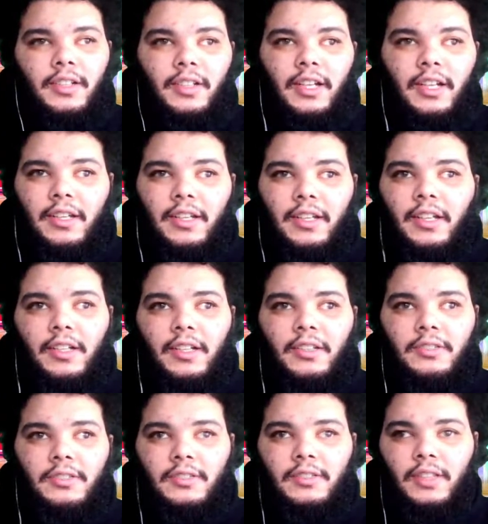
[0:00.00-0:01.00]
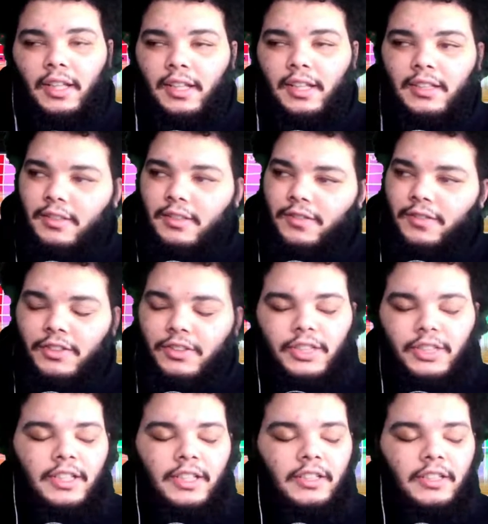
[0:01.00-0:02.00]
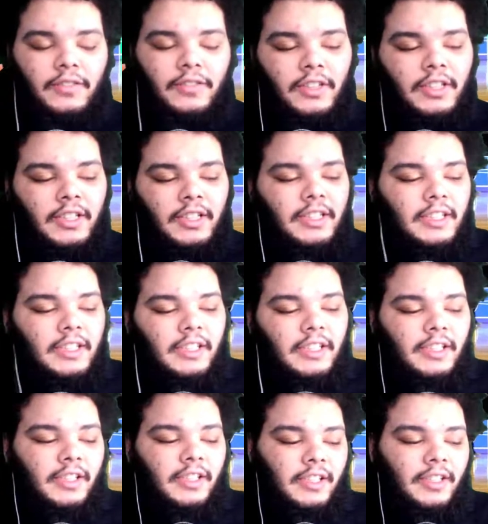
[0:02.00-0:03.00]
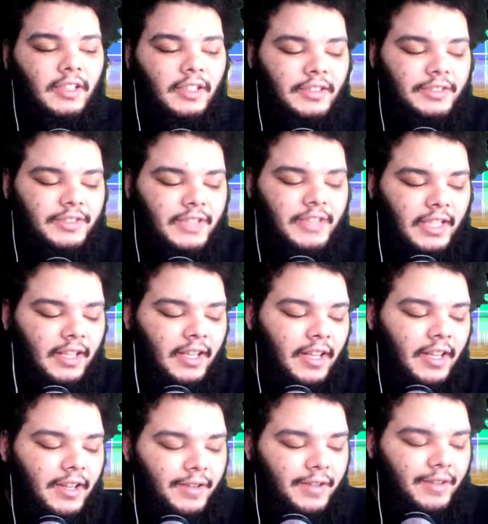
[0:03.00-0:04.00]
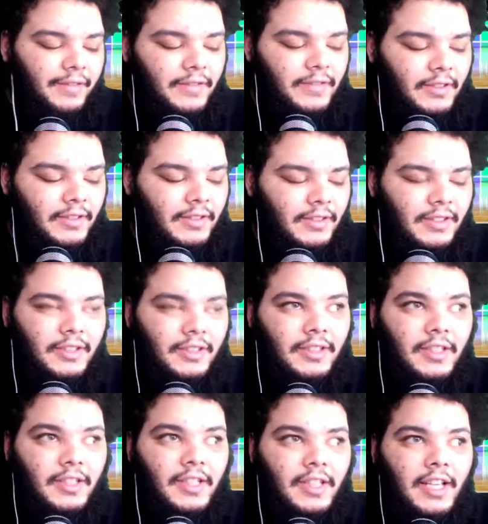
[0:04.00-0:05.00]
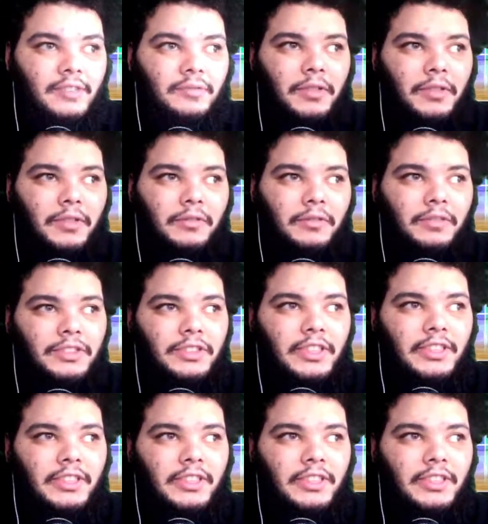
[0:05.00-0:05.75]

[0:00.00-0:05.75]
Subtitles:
near the end of the first half. Second half, that's when it was just